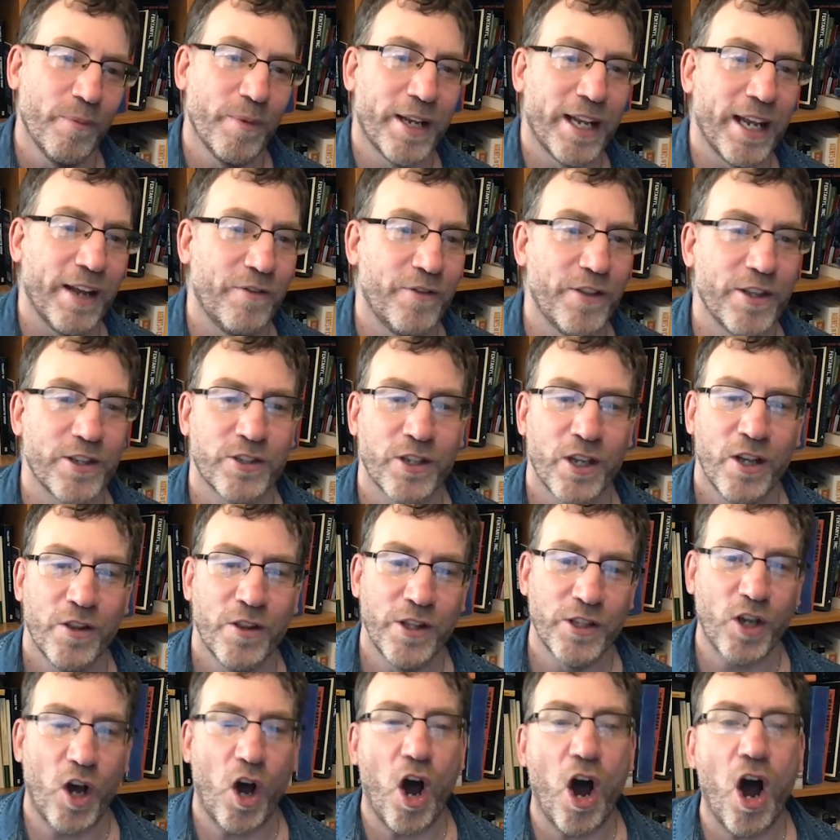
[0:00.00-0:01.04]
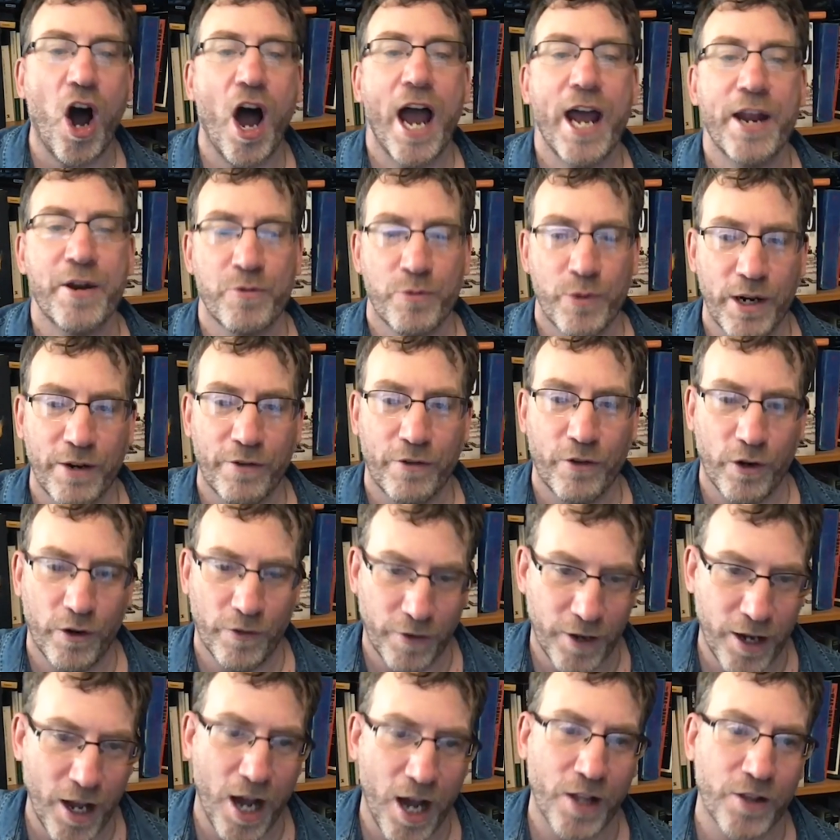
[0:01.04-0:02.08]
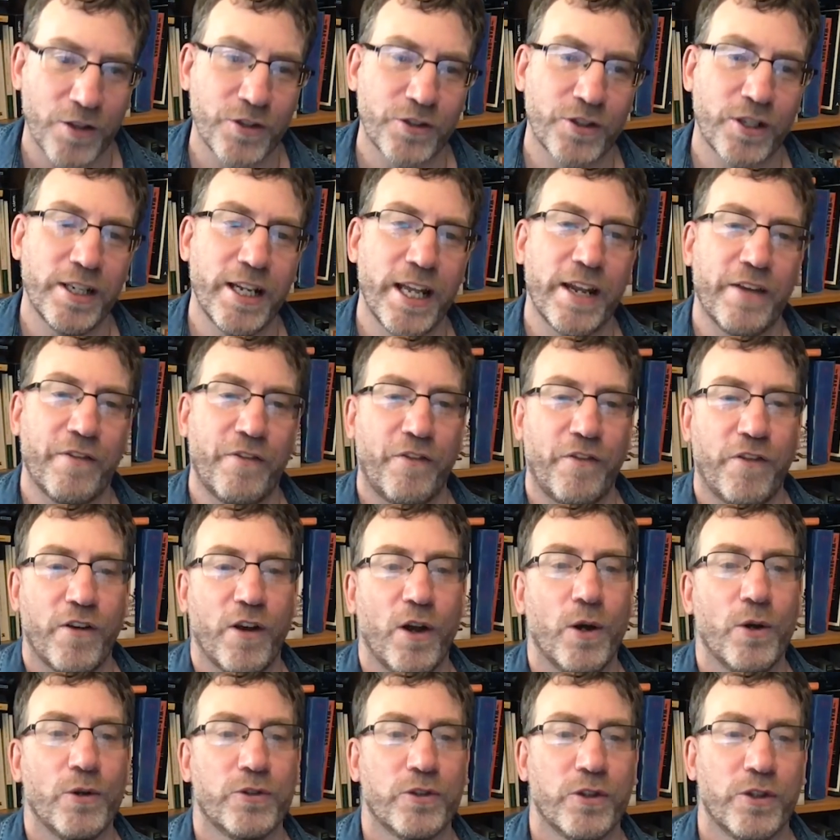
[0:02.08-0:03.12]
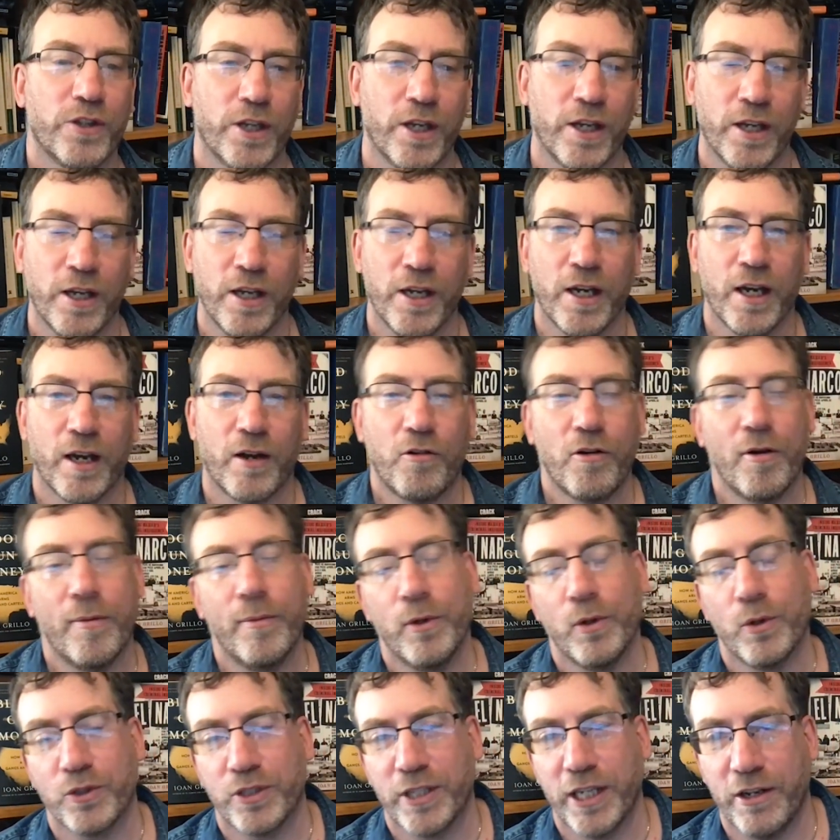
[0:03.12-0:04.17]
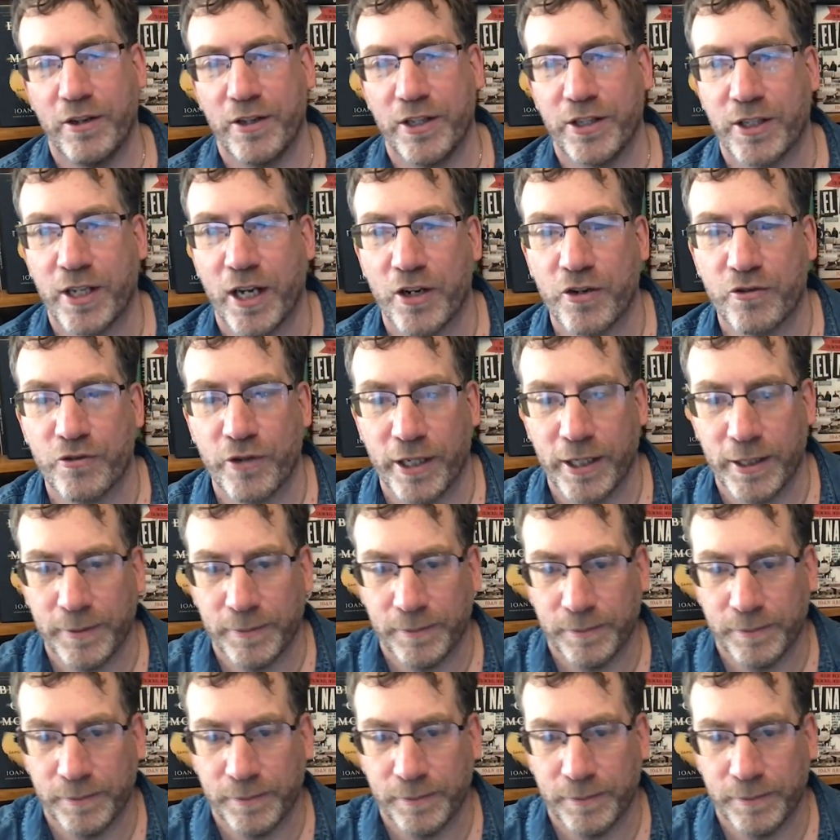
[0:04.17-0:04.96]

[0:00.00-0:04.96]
give this iron river of guns and let it flow to the criminals here in this country.